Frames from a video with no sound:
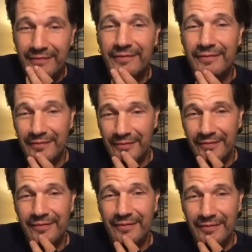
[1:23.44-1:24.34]
I
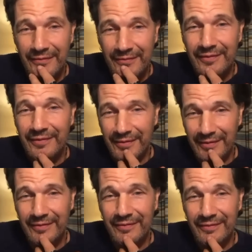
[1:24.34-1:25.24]
loved it. I mean, I'm
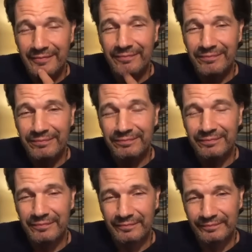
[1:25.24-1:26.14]
growing up watching all these
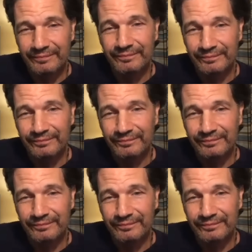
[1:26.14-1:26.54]
films thinking, well,